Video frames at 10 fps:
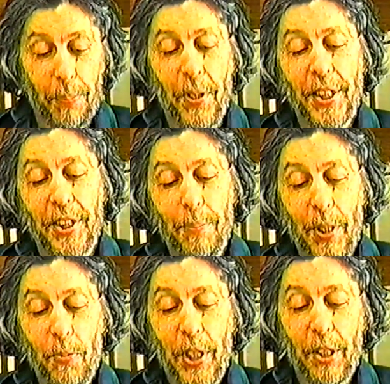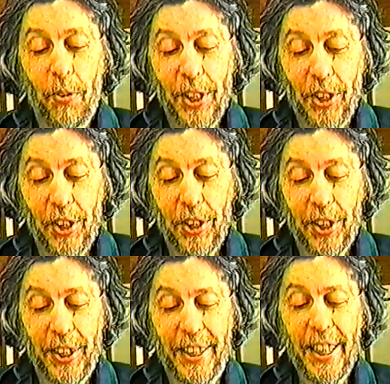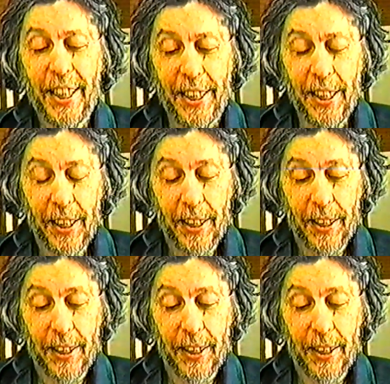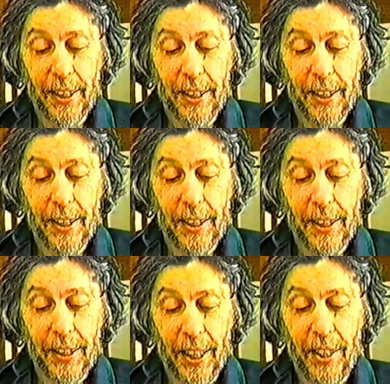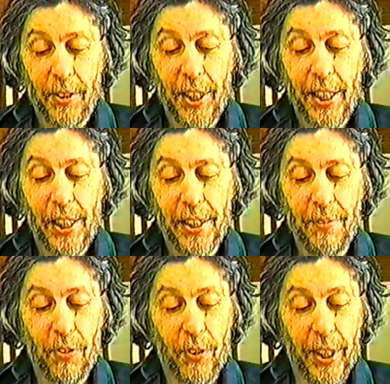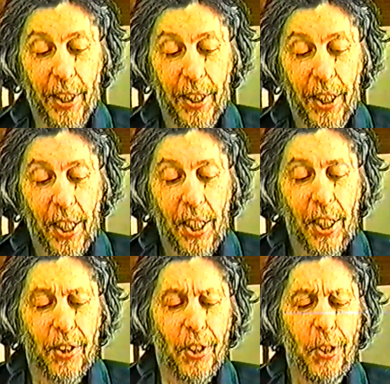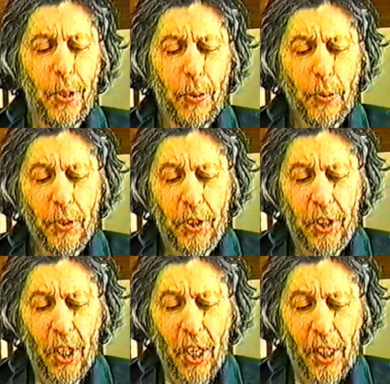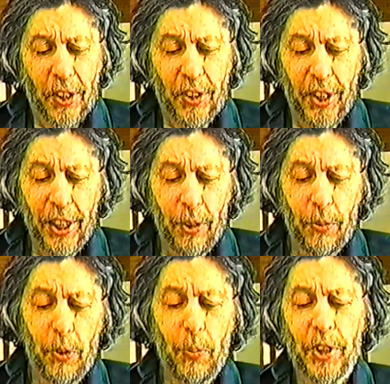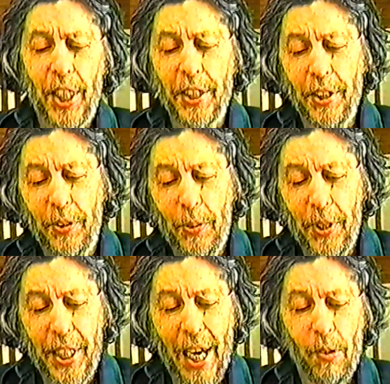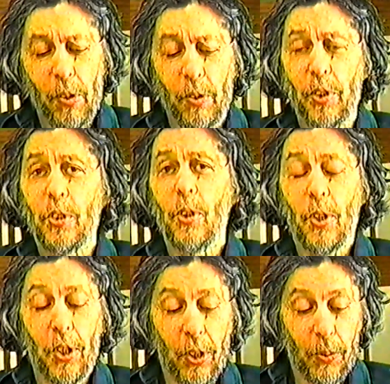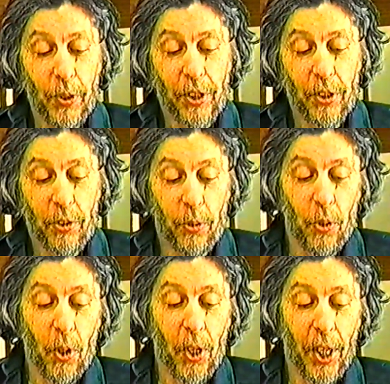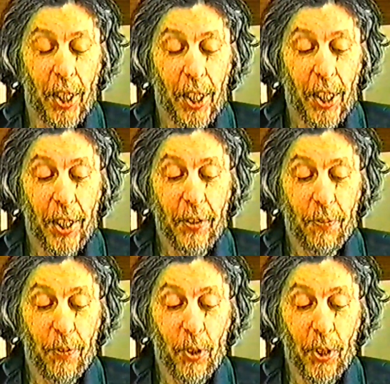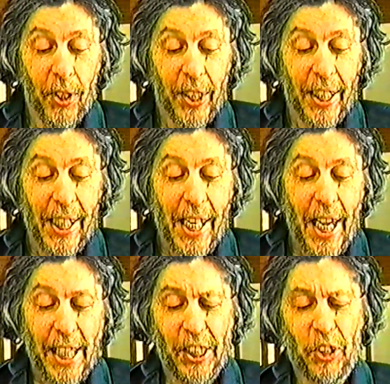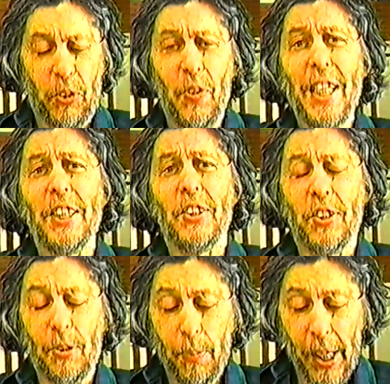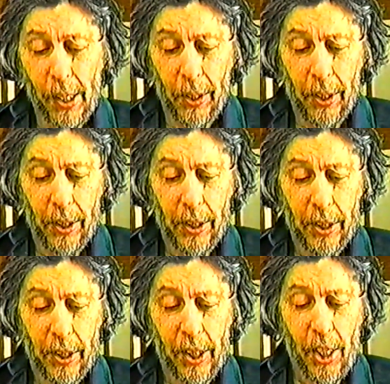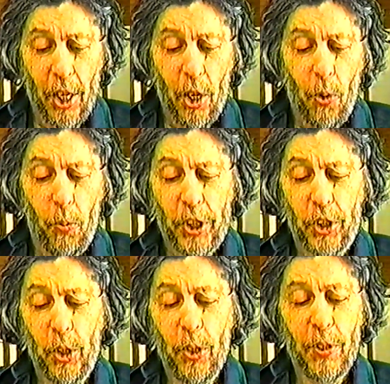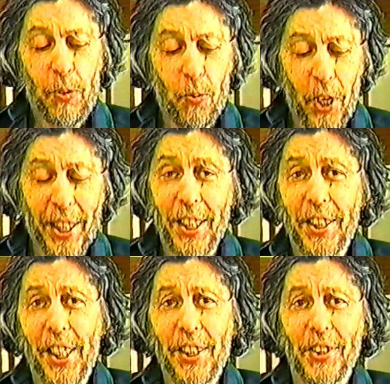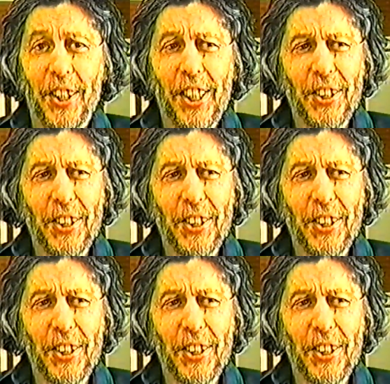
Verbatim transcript: The place had been rechristened D, letter D, Livery. The huge, dark, single room was entered through a narrow stall with straw on the floor and a strange smell, which Yuri recognized